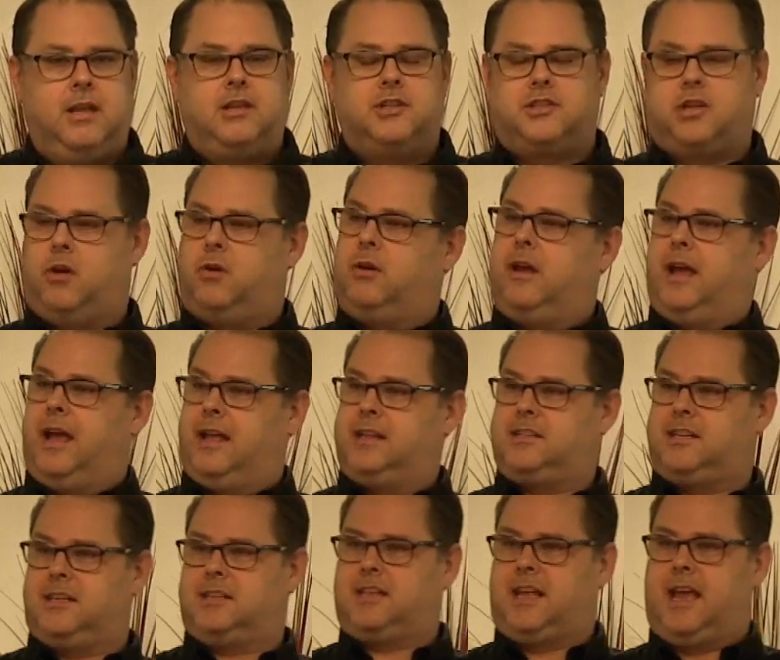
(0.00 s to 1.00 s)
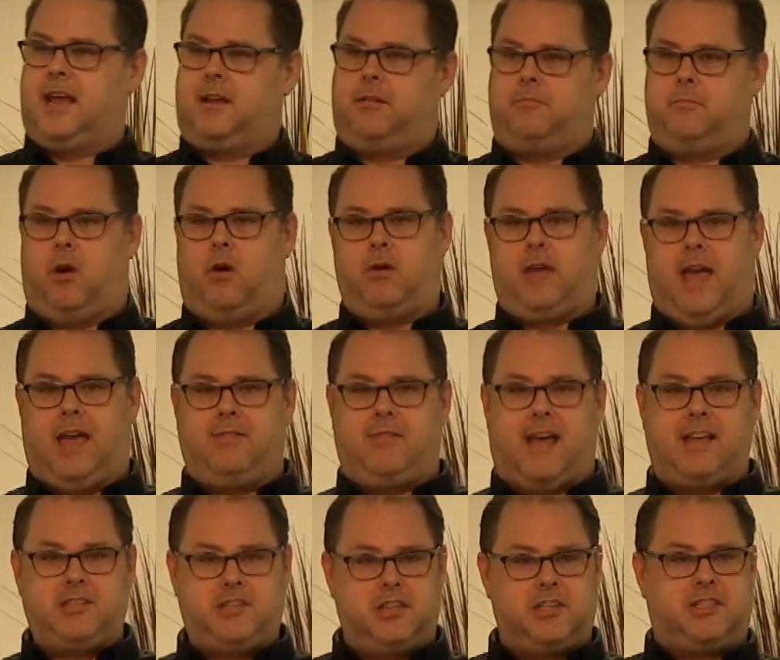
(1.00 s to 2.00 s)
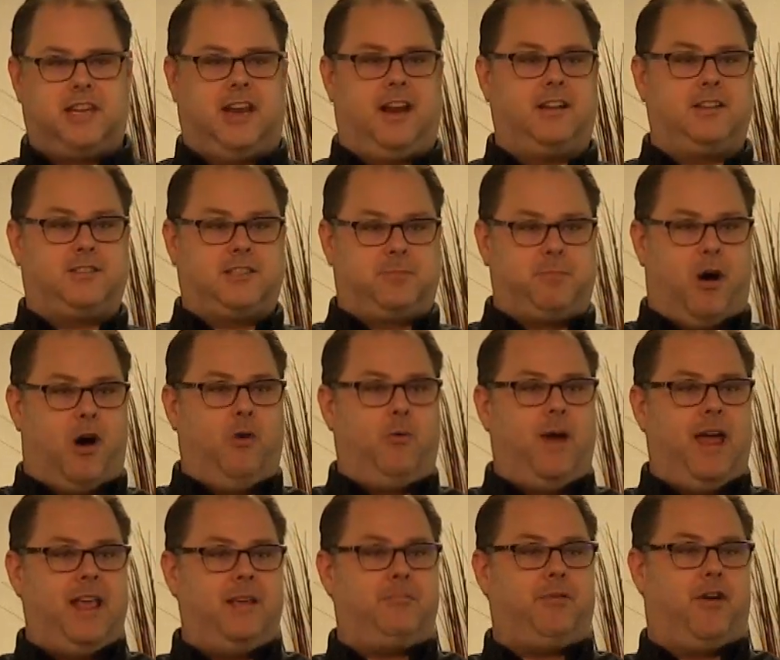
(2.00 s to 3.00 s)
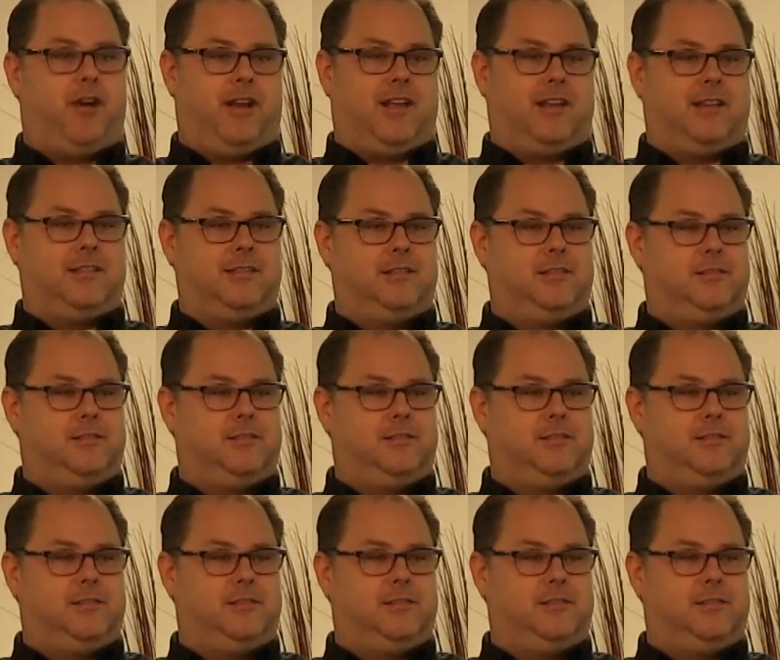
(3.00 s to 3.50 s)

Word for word: So it's just like, okay, that's just in a small wedding party.